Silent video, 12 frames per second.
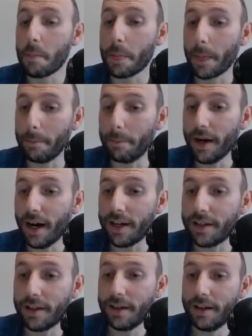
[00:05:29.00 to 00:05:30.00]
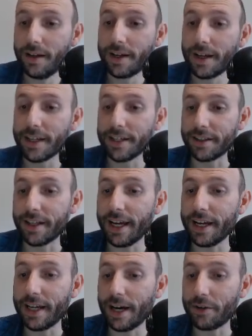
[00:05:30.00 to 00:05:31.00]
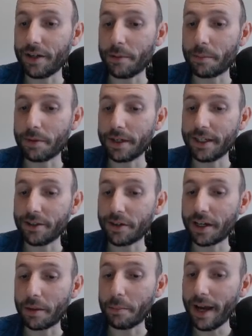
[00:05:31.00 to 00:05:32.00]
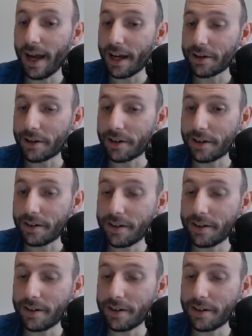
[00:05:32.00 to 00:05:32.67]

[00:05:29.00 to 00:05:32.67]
But you lay it out in a pretty looking pattern,